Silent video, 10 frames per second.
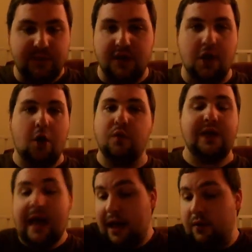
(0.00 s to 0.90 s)
you know,
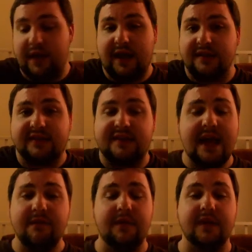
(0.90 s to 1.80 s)
how are they going to
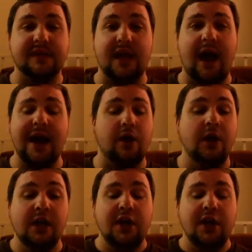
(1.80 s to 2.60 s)
save this guy or,